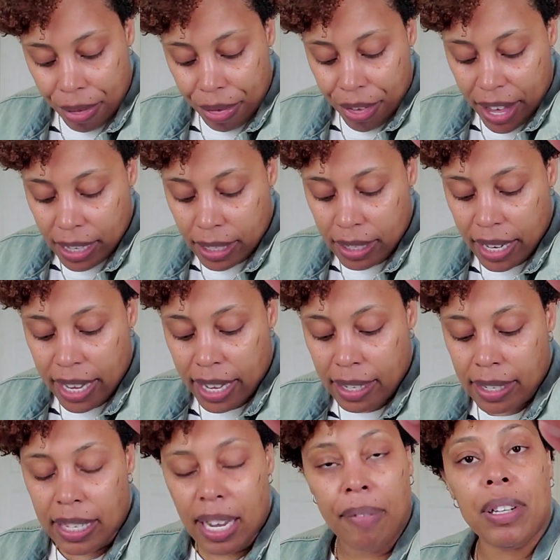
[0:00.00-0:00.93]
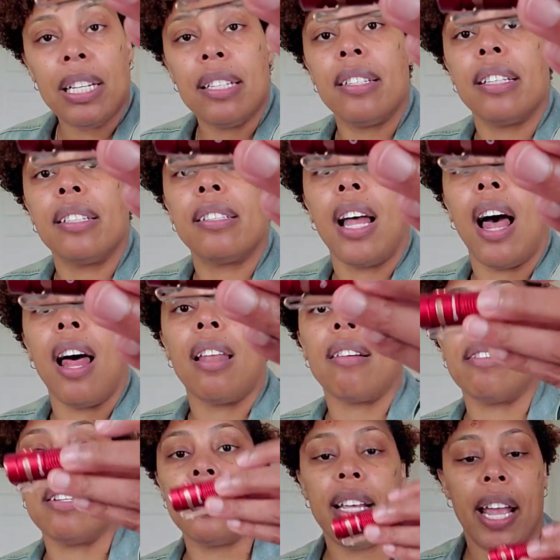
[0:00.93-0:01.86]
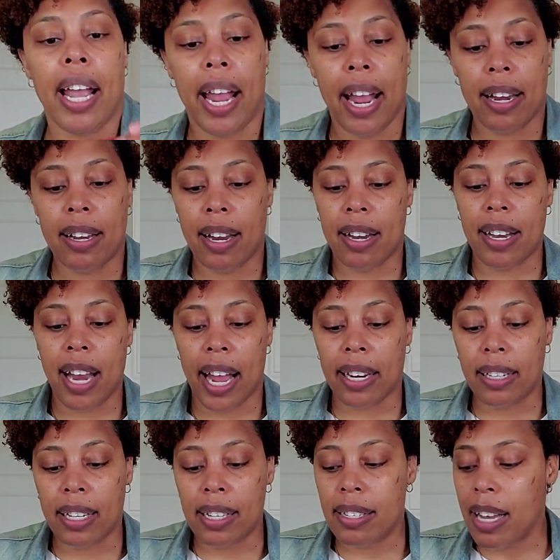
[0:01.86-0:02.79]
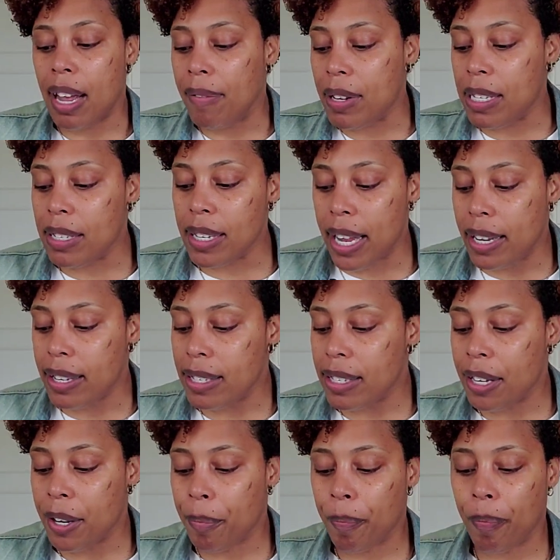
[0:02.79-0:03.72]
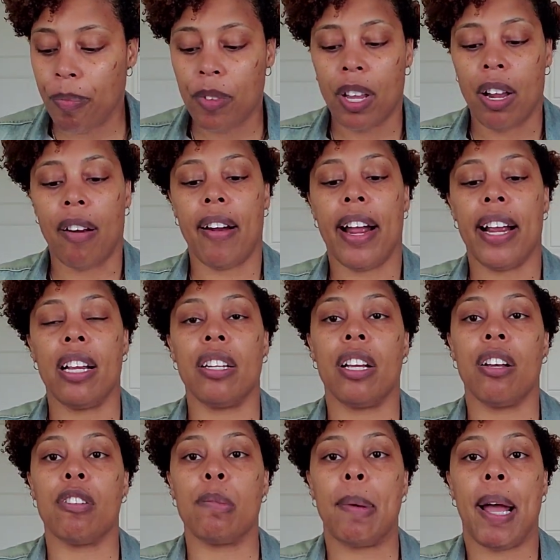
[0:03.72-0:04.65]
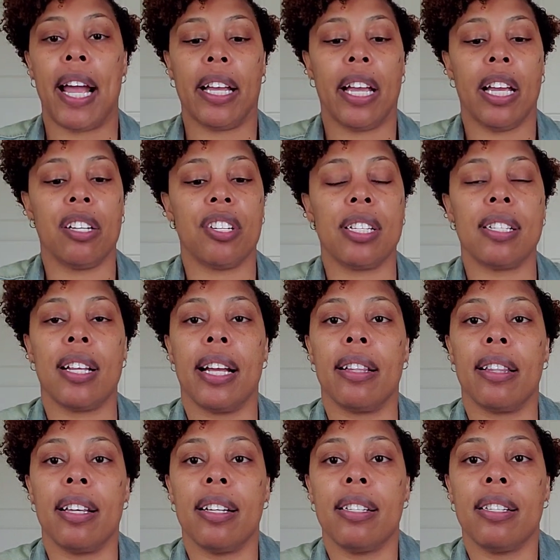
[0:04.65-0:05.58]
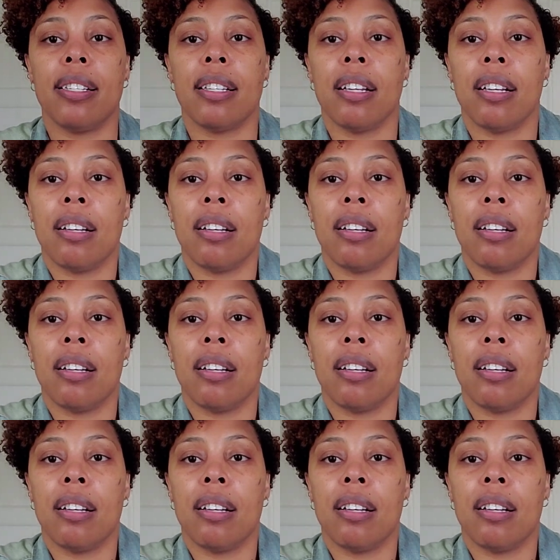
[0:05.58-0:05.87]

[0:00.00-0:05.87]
this is $76.97. All right. It goes back in just like this.